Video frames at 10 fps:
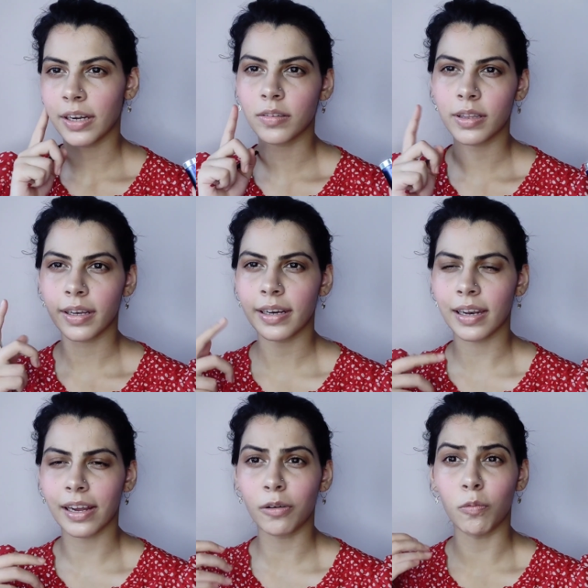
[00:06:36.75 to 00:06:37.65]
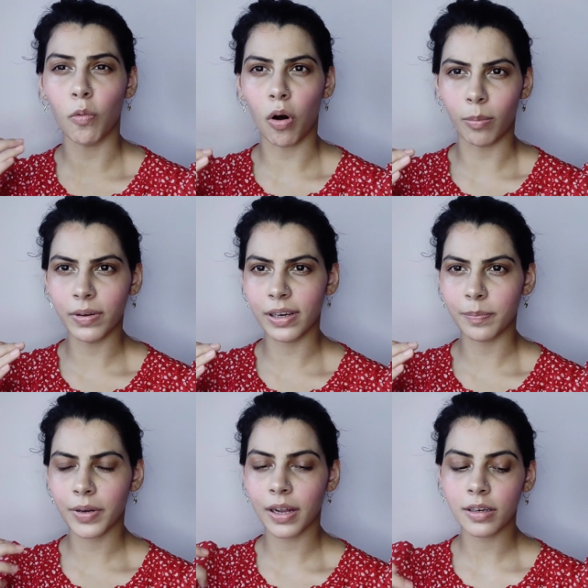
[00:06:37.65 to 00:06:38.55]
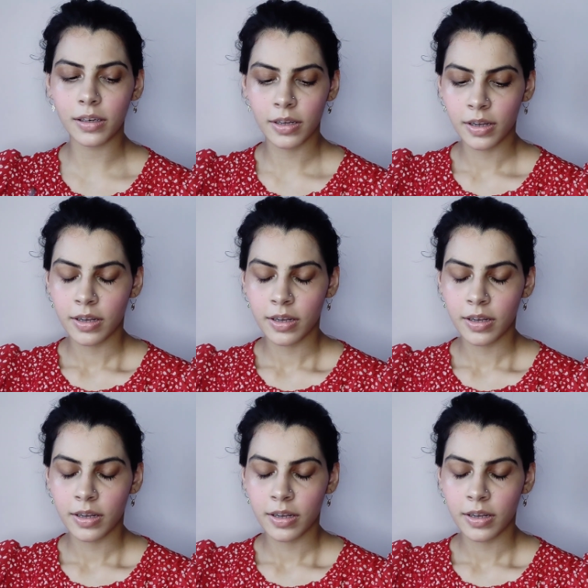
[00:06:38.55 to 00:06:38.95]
I do think I'd like a warmer lip color.